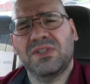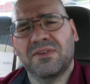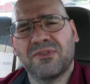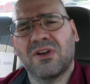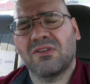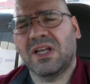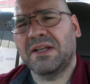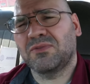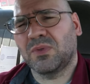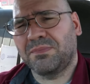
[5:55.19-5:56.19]
different our
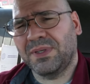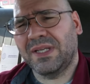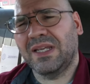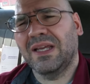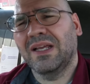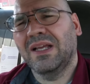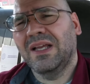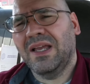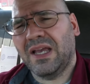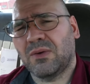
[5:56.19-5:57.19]
lives would be
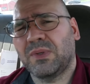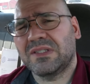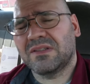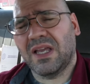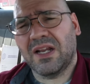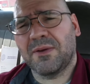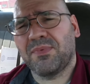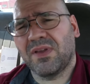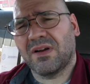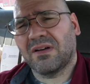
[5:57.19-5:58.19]
had we stayed up
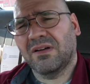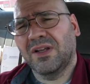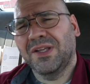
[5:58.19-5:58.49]
there.